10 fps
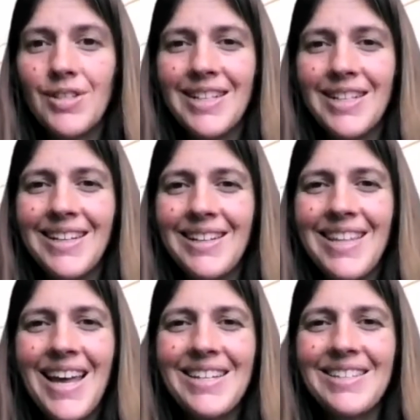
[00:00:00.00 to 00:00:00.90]

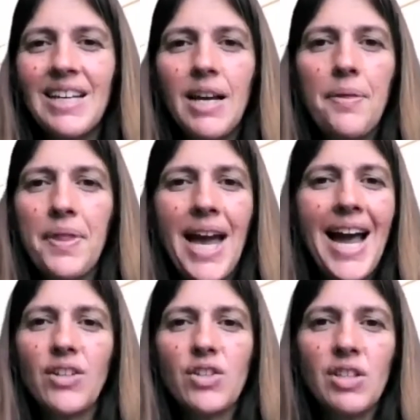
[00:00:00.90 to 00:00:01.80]
then the
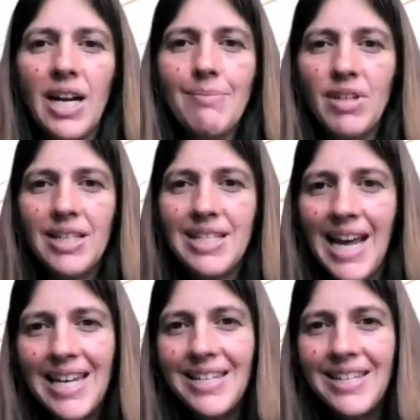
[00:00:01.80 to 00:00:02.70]
action that I'm going to
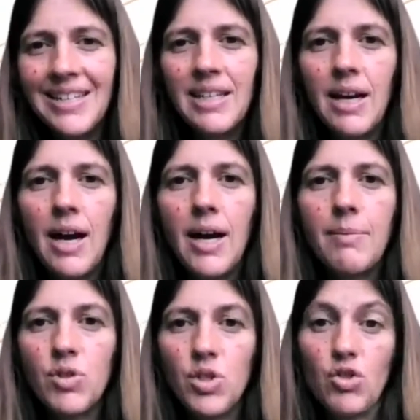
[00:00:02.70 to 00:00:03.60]
take
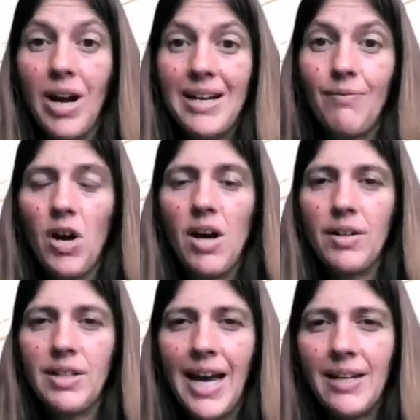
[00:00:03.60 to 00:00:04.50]
to try and
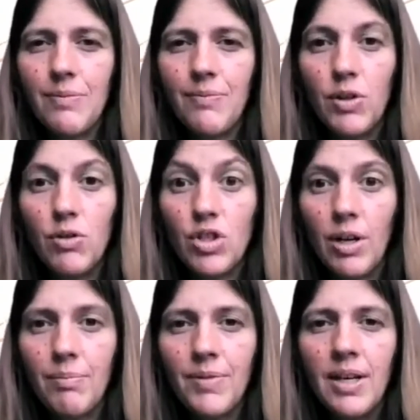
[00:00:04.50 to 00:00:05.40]
avert that
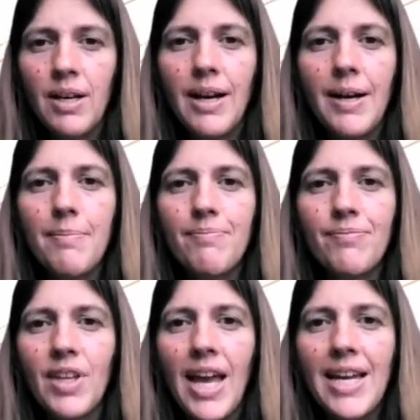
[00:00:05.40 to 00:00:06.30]
future
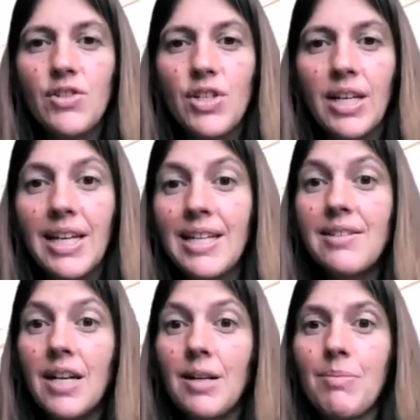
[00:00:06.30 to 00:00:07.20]
aging is
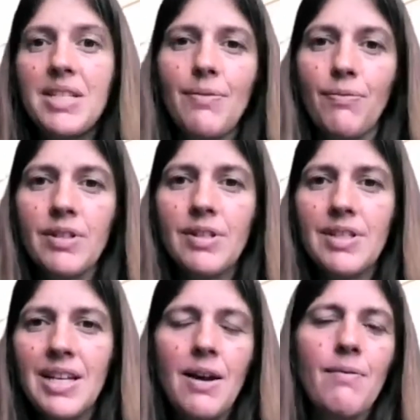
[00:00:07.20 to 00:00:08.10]
going to be different
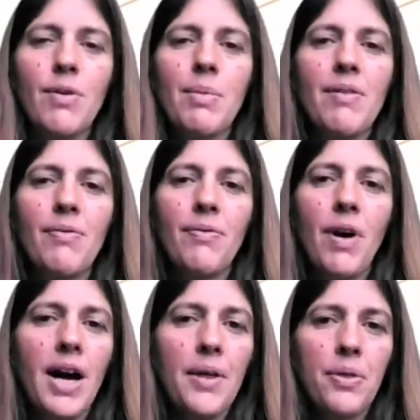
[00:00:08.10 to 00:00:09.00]
from if
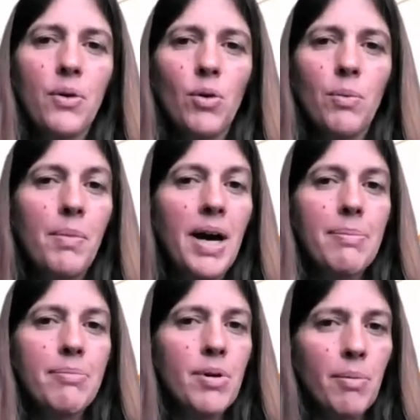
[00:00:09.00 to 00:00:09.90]
I thought my
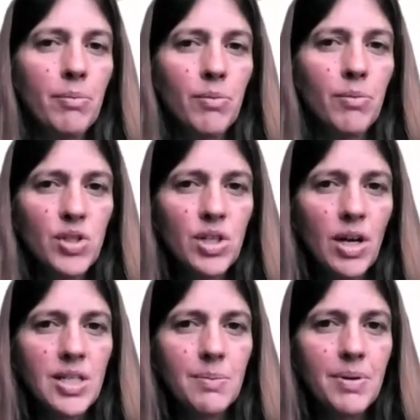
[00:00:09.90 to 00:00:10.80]
problem was going to
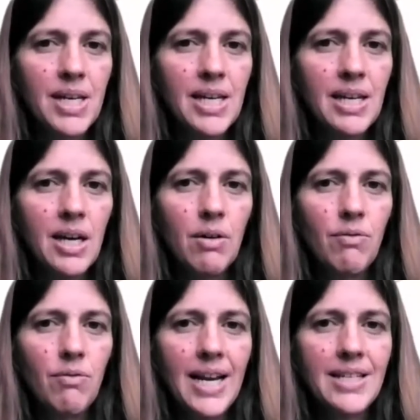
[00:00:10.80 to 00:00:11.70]
be relating
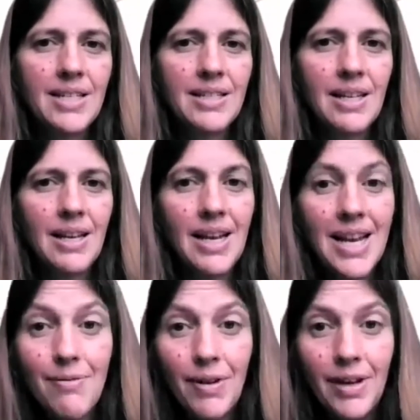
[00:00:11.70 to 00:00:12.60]
to the liver,
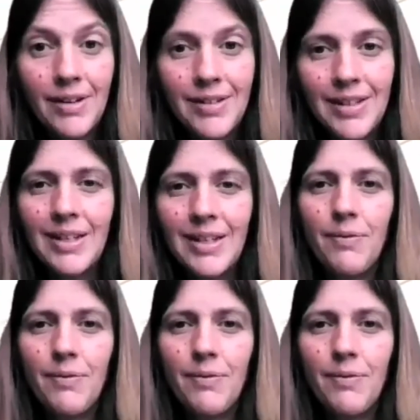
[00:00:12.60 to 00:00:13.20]
for example.